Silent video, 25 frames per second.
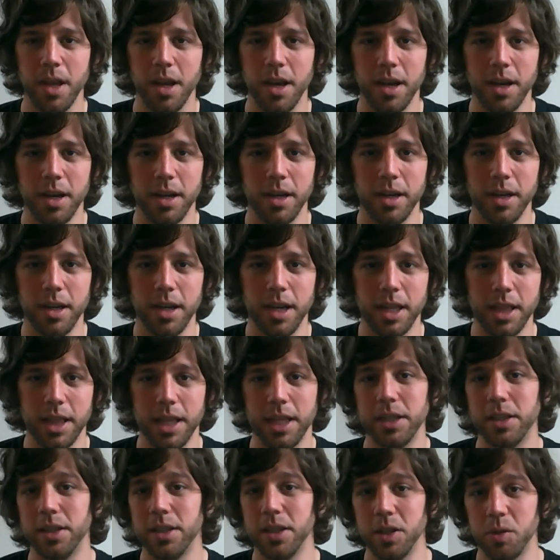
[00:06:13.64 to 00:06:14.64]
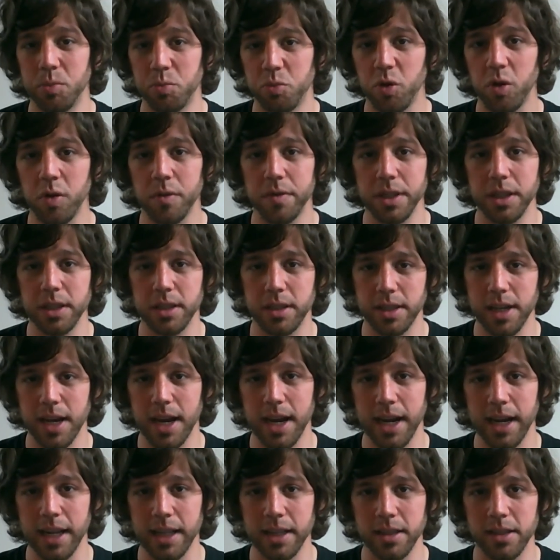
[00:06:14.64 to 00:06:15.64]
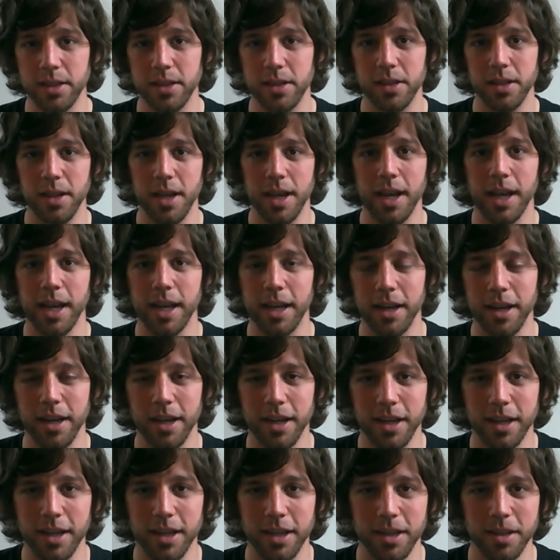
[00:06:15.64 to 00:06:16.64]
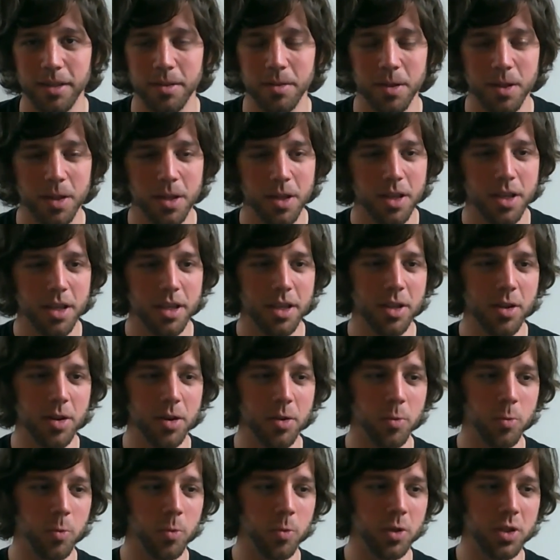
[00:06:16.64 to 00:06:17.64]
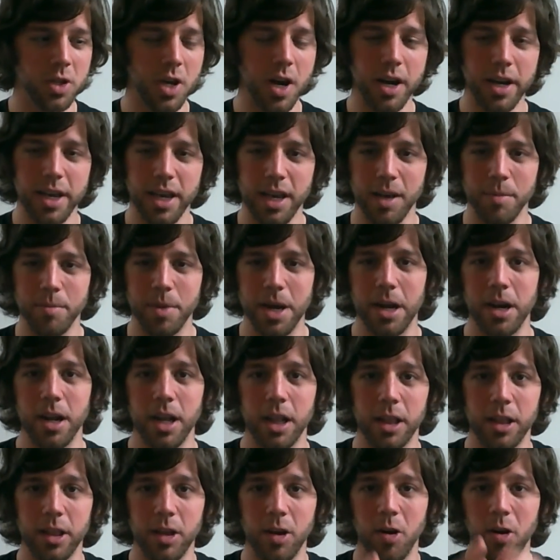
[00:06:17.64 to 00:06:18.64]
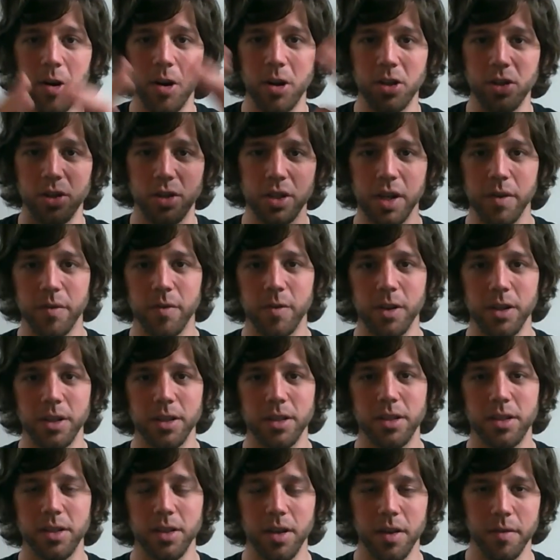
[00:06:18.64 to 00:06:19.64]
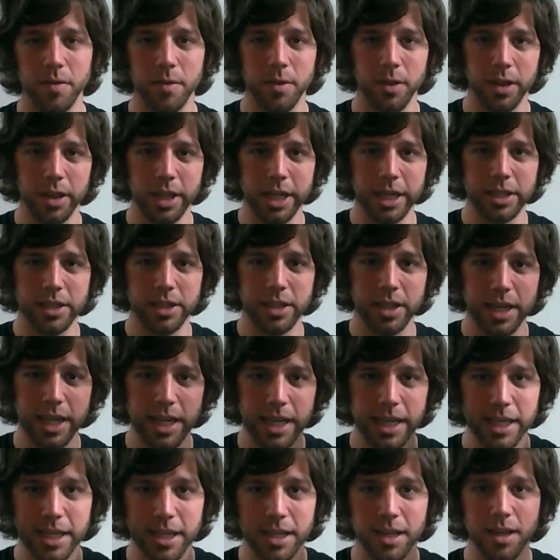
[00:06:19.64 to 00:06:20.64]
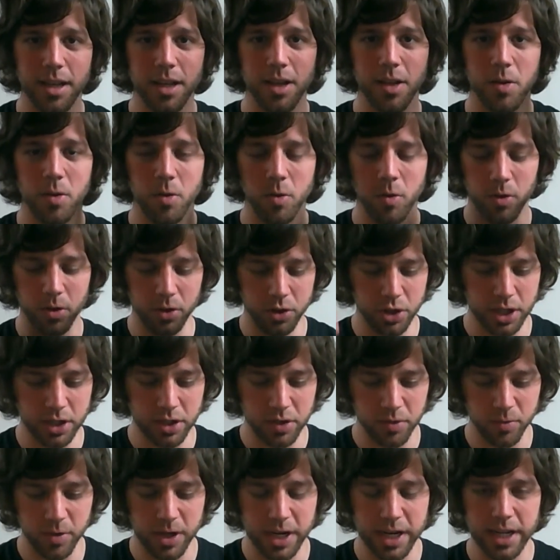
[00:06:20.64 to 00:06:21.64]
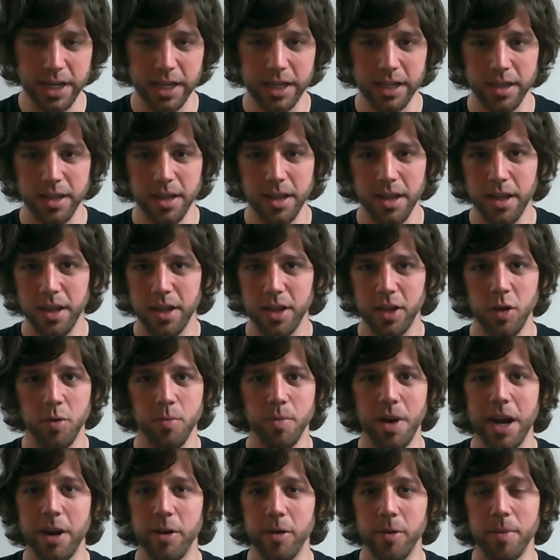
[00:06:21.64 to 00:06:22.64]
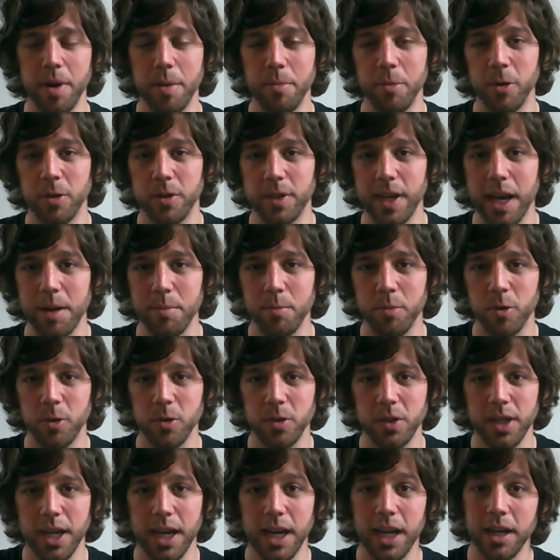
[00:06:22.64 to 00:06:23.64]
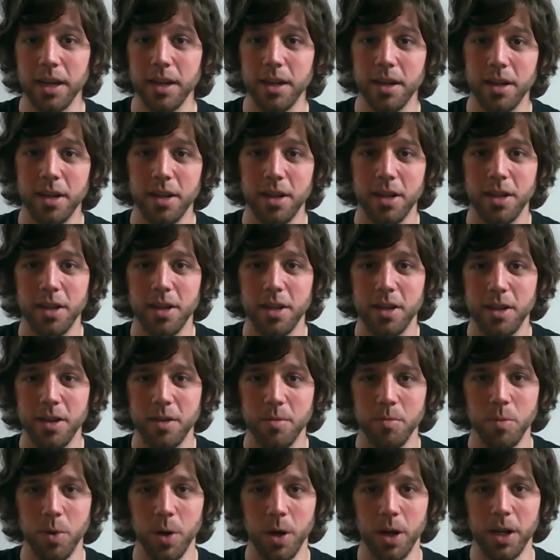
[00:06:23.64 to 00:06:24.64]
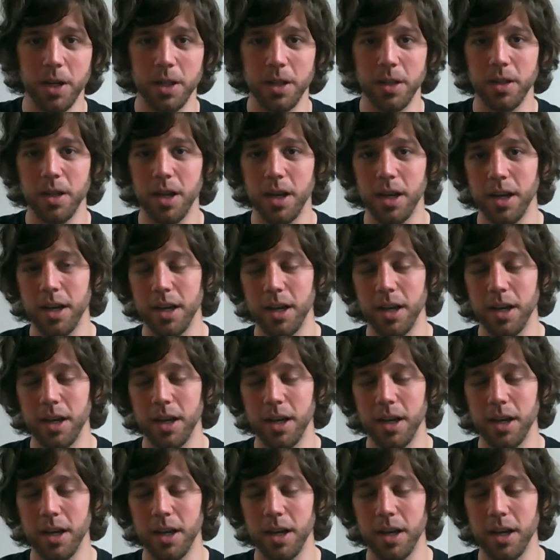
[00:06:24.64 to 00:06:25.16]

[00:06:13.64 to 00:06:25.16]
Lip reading: And this is proven science, and we're talking about a large difference of listening or just reading. You might remember 10%, but